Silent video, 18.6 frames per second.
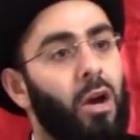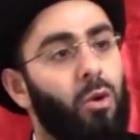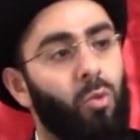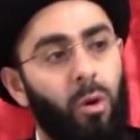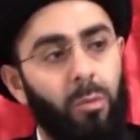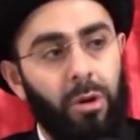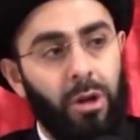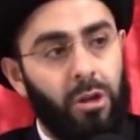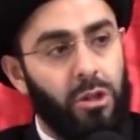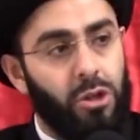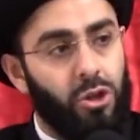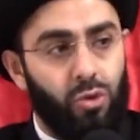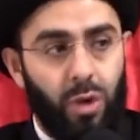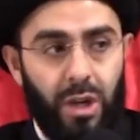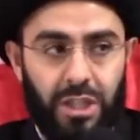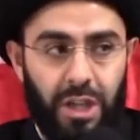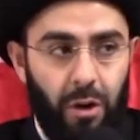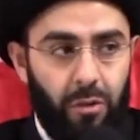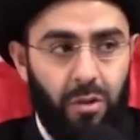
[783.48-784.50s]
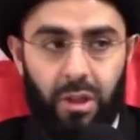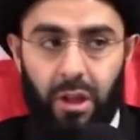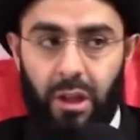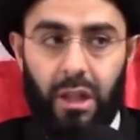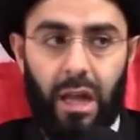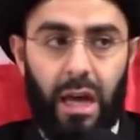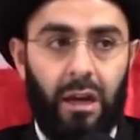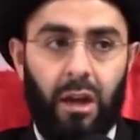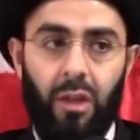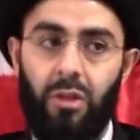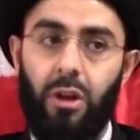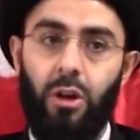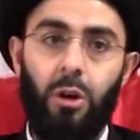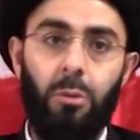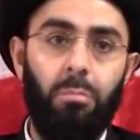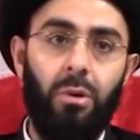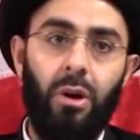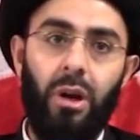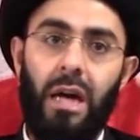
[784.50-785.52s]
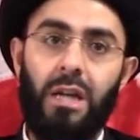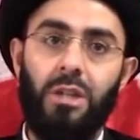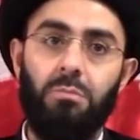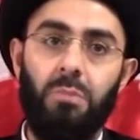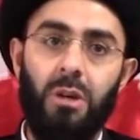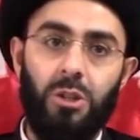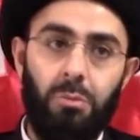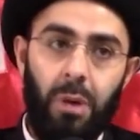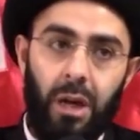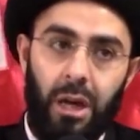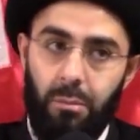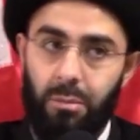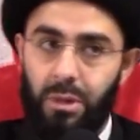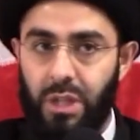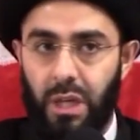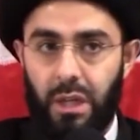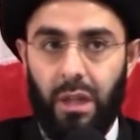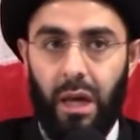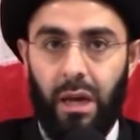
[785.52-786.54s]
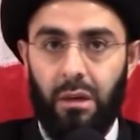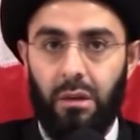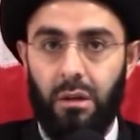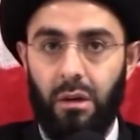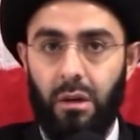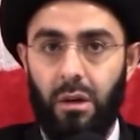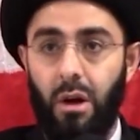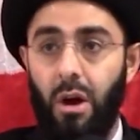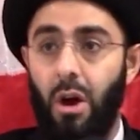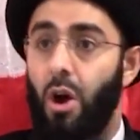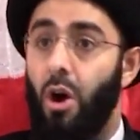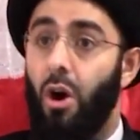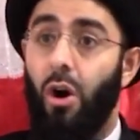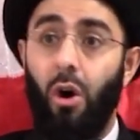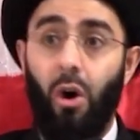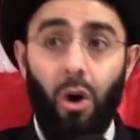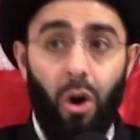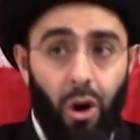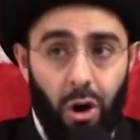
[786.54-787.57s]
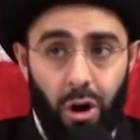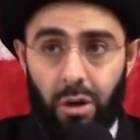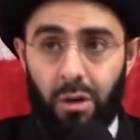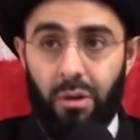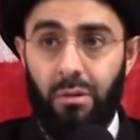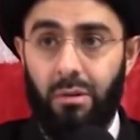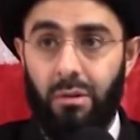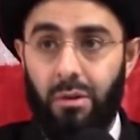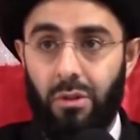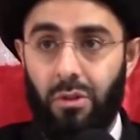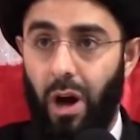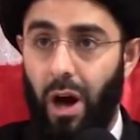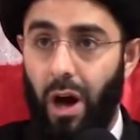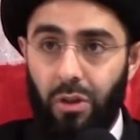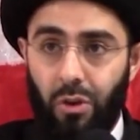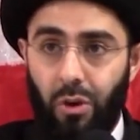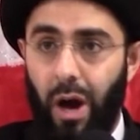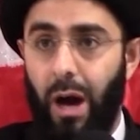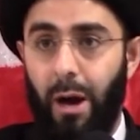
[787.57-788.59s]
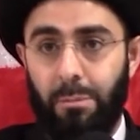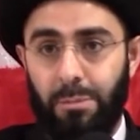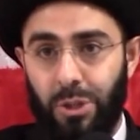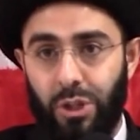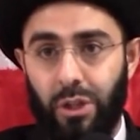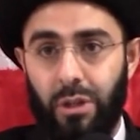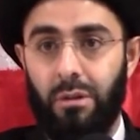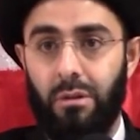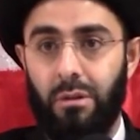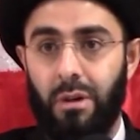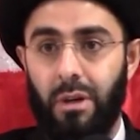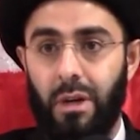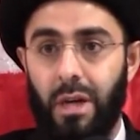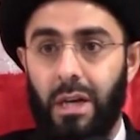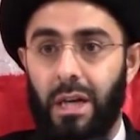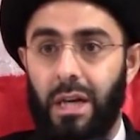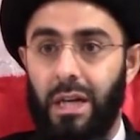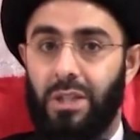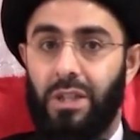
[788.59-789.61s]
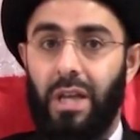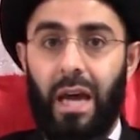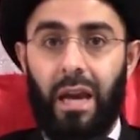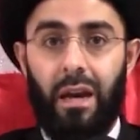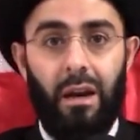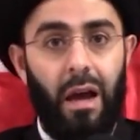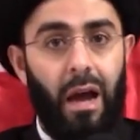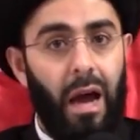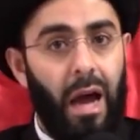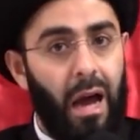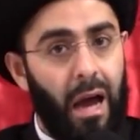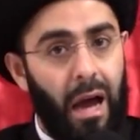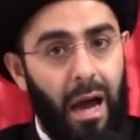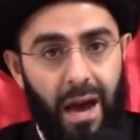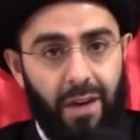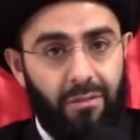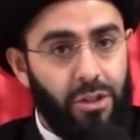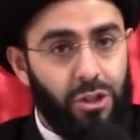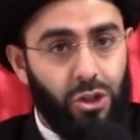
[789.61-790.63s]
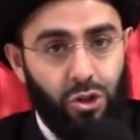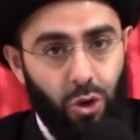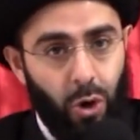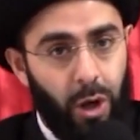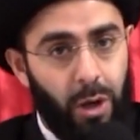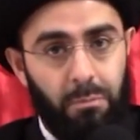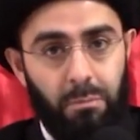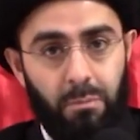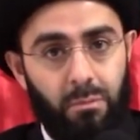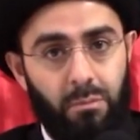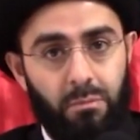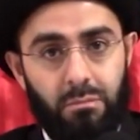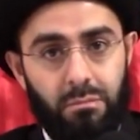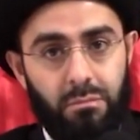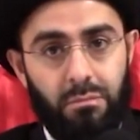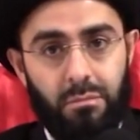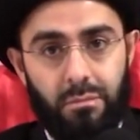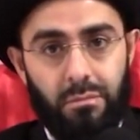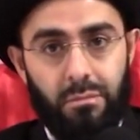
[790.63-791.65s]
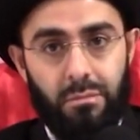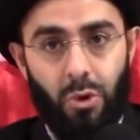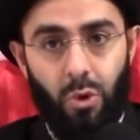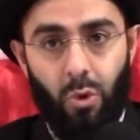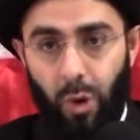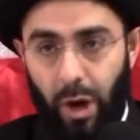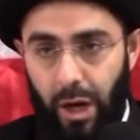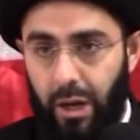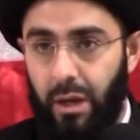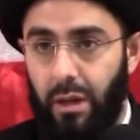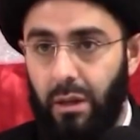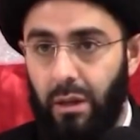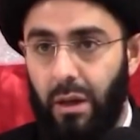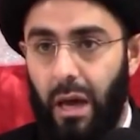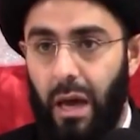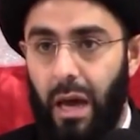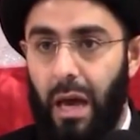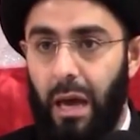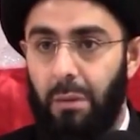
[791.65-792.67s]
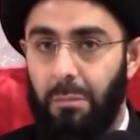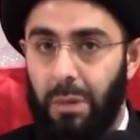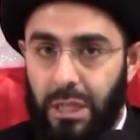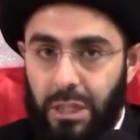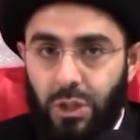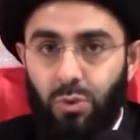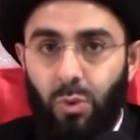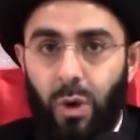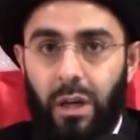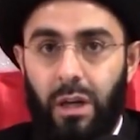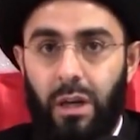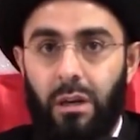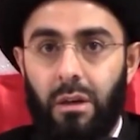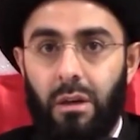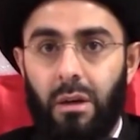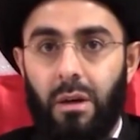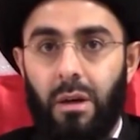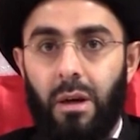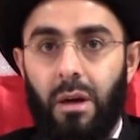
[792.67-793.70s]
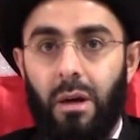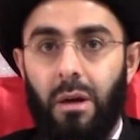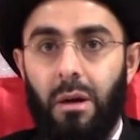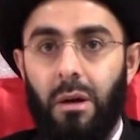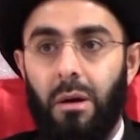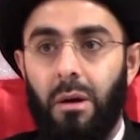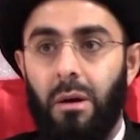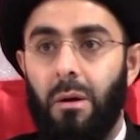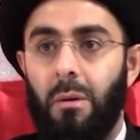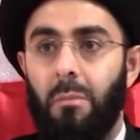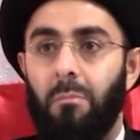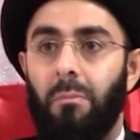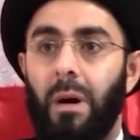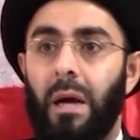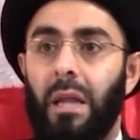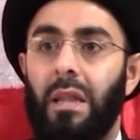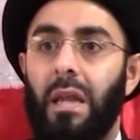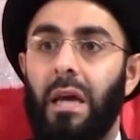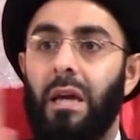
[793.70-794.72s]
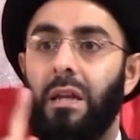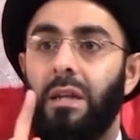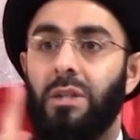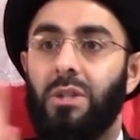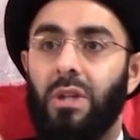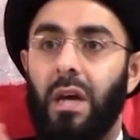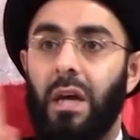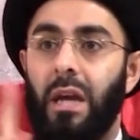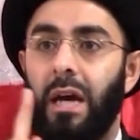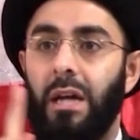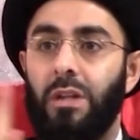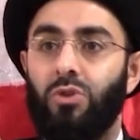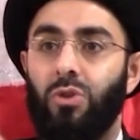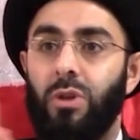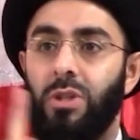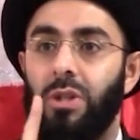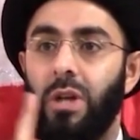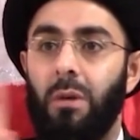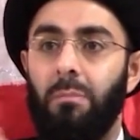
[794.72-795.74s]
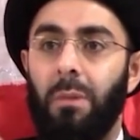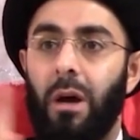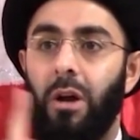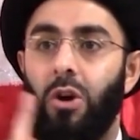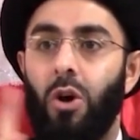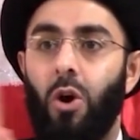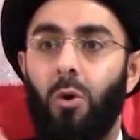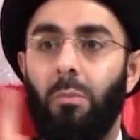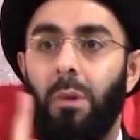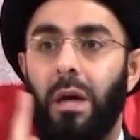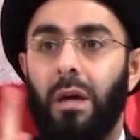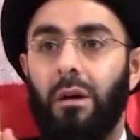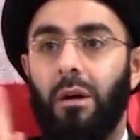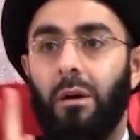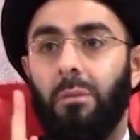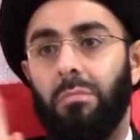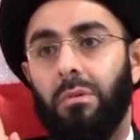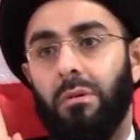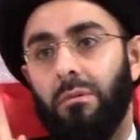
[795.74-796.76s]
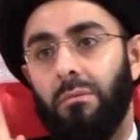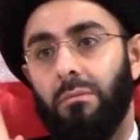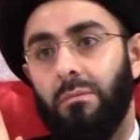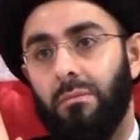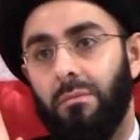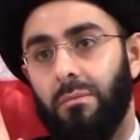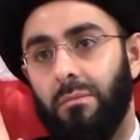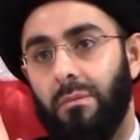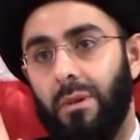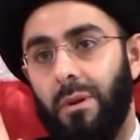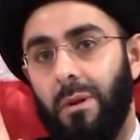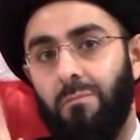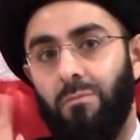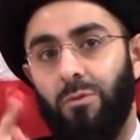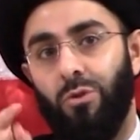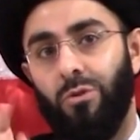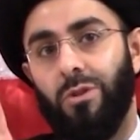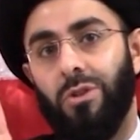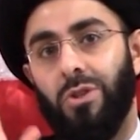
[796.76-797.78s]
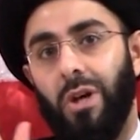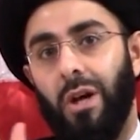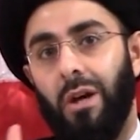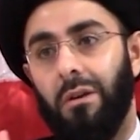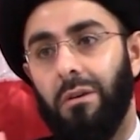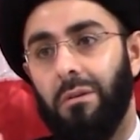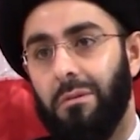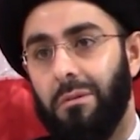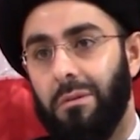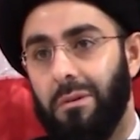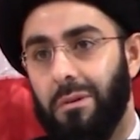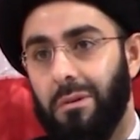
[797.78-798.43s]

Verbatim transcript: and women could dress however they'd like, and they could put as much makeup as they'd like. Or the other option is that have a joint wedding, a mixed wedding, but ladies cannot dress up and no makeup. You decide.